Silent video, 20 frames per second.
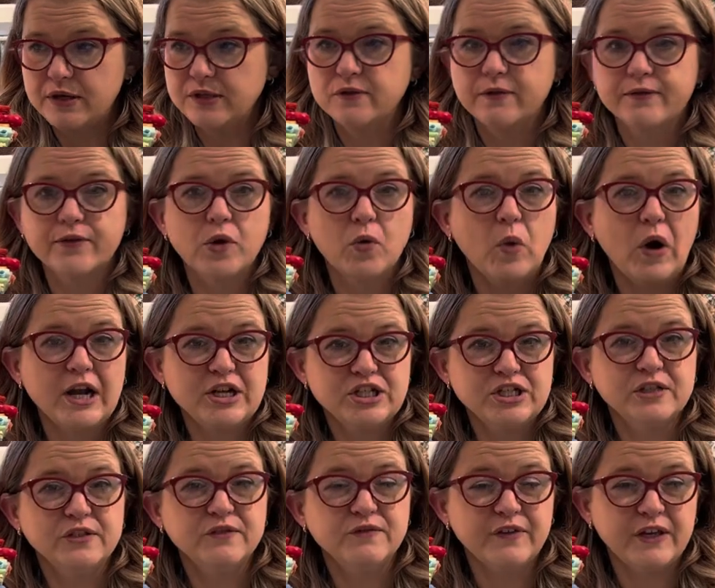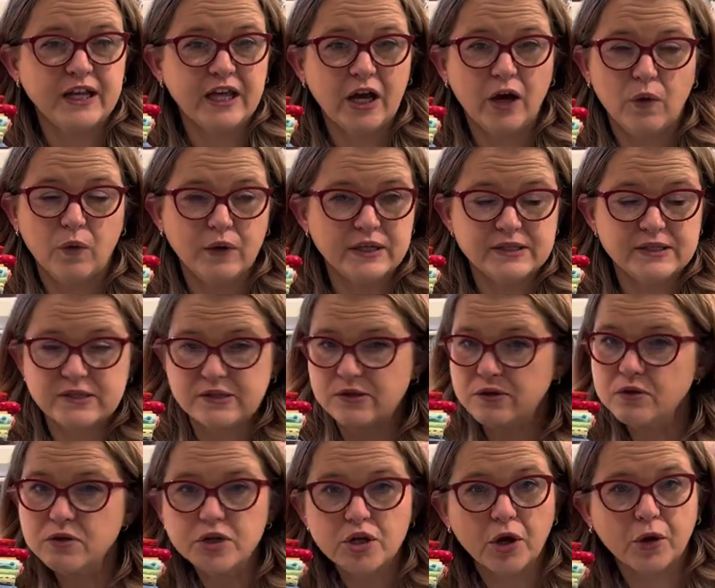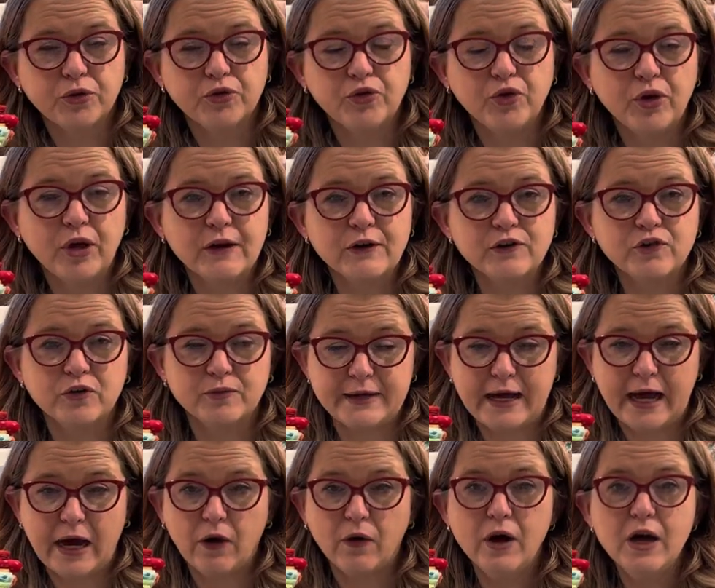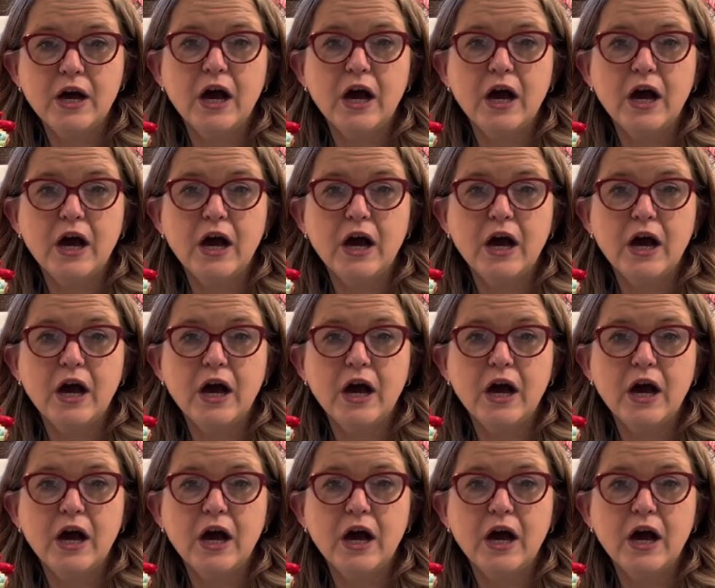so if you're watching this video and it's, you know, two years from now,